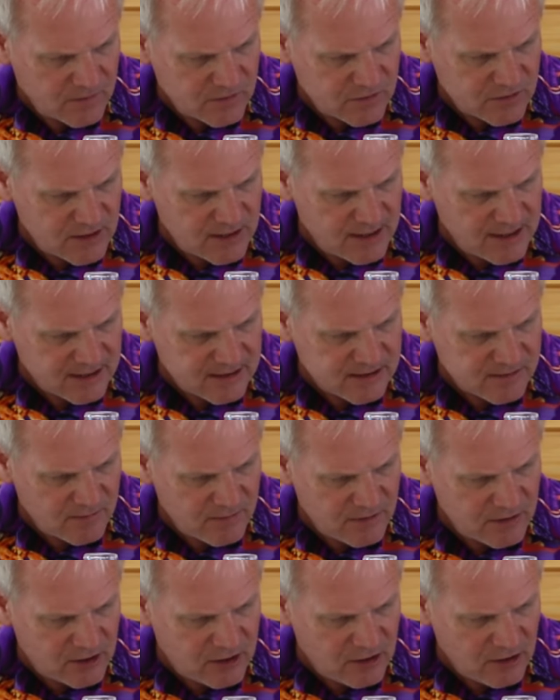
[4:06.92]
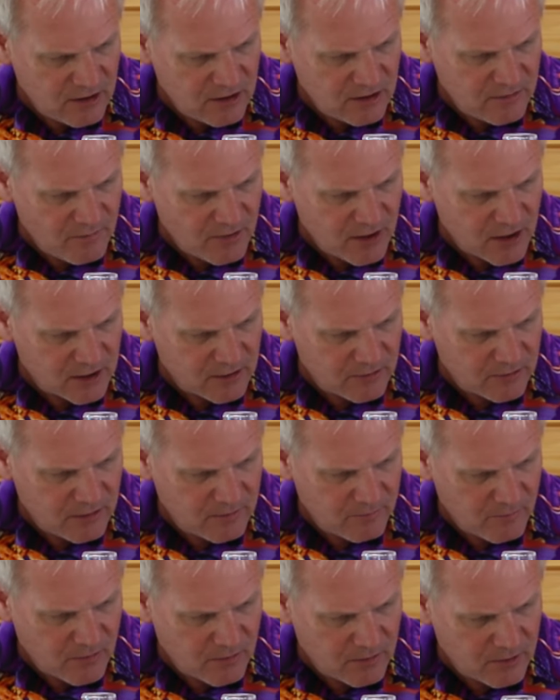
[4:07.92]
so you get some good margar
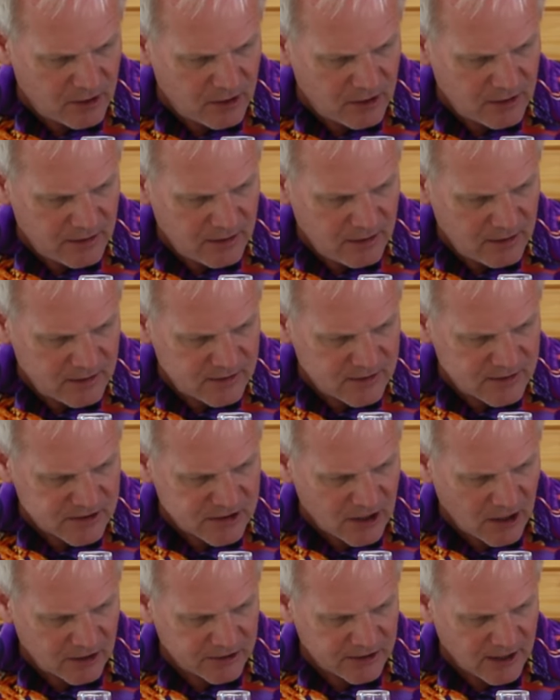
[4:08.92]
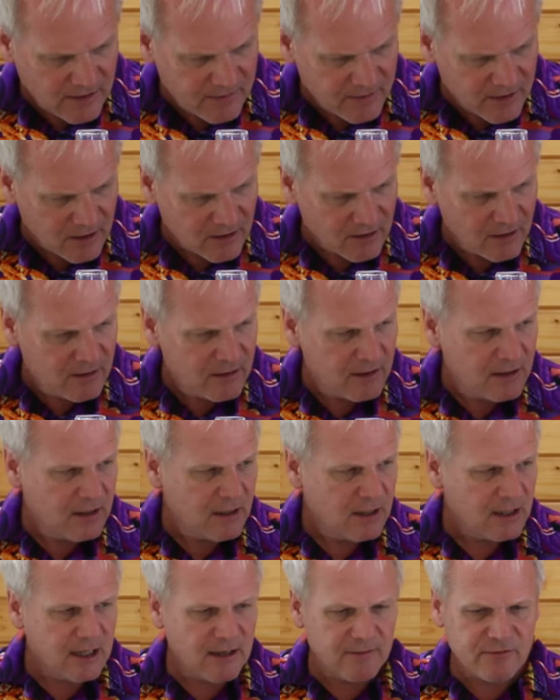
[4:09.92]
good salt on there.
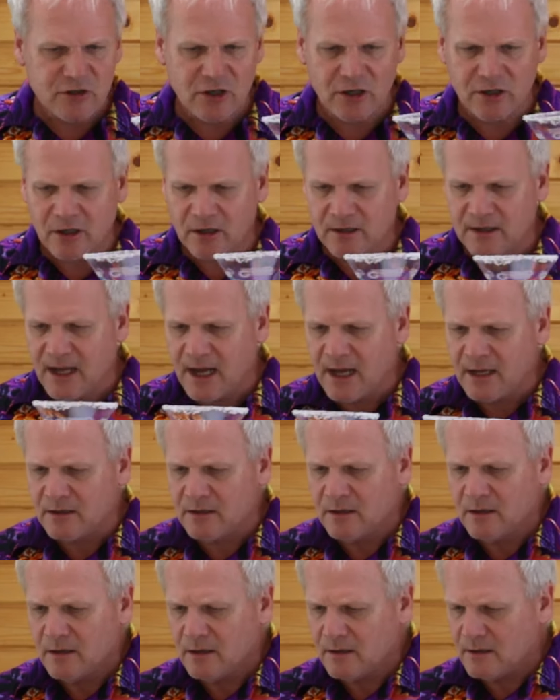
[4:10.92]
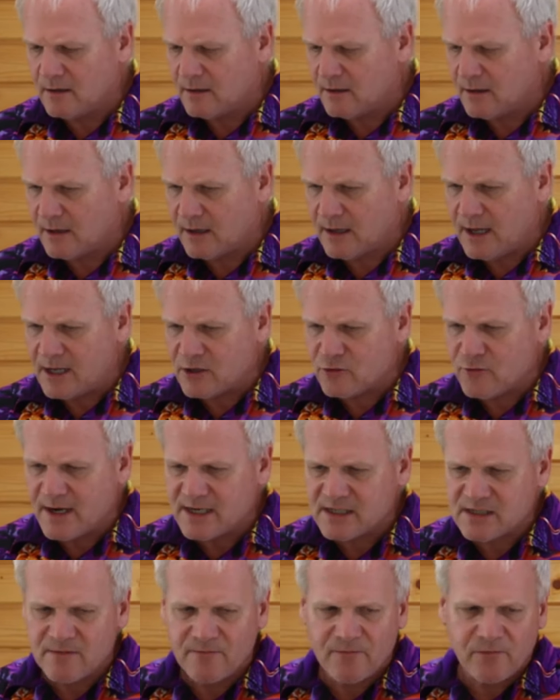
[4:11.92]
Gives you a good con
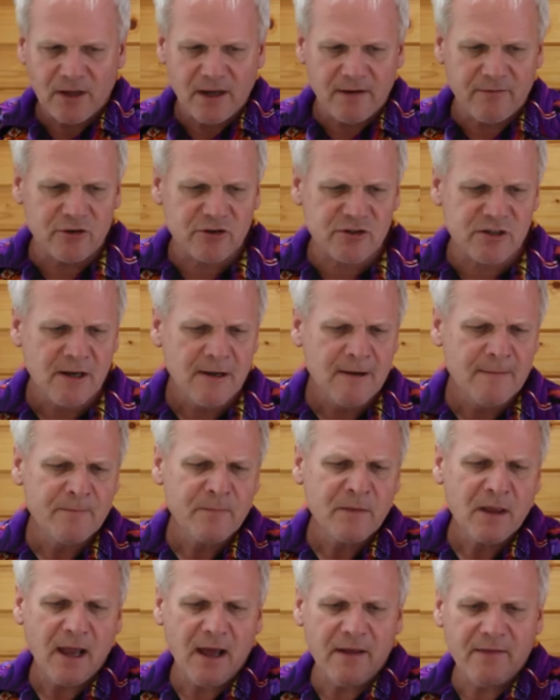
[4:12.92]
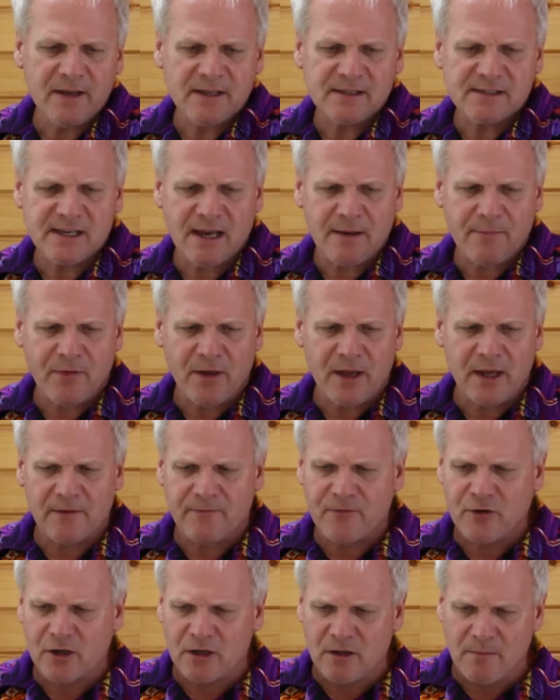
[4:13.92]
contrast in flavors. And then the same thing,
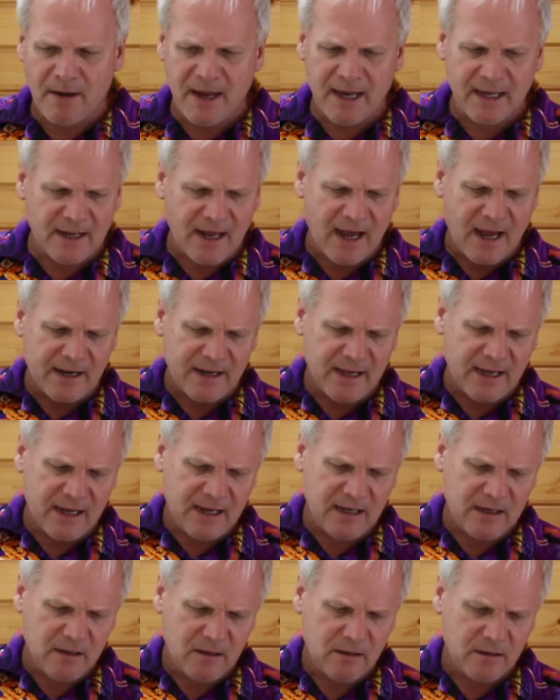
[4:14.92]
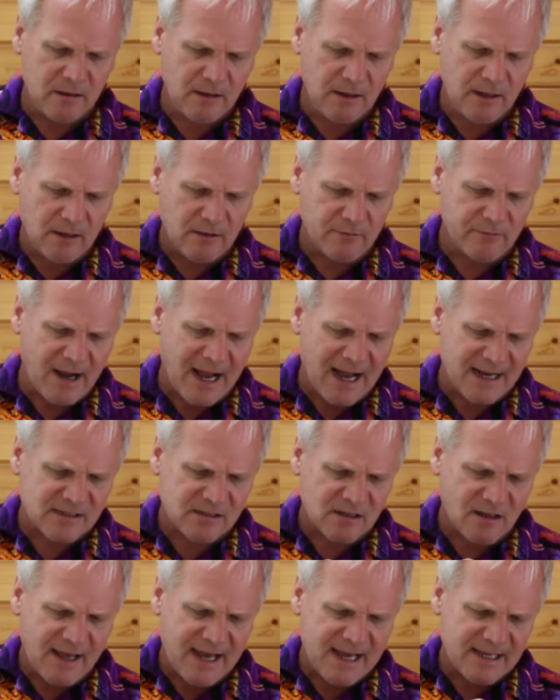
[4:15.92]
if you're going to make it on a in a rocks
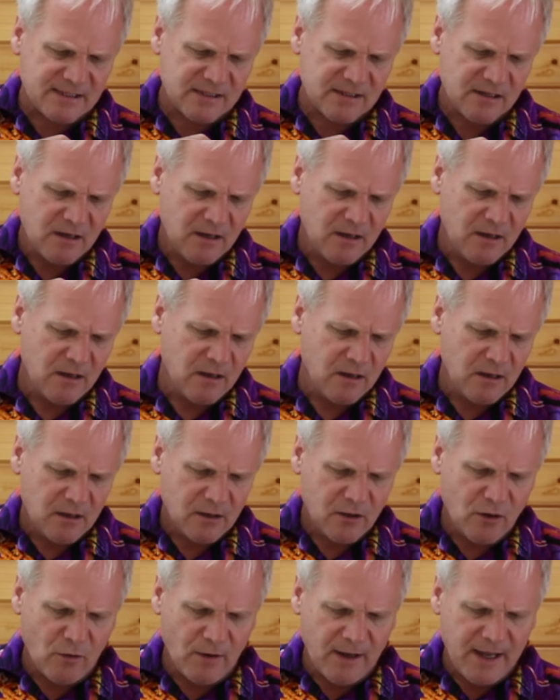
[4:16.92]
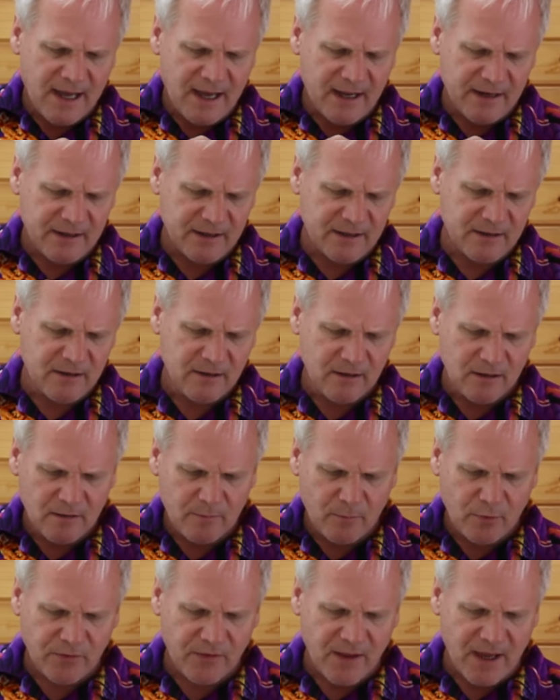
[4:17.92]
glass, go ahead and
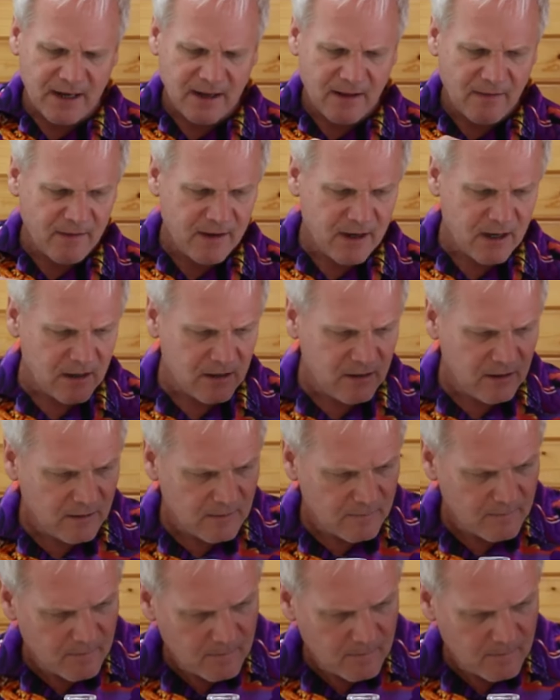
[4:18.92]
put that on there.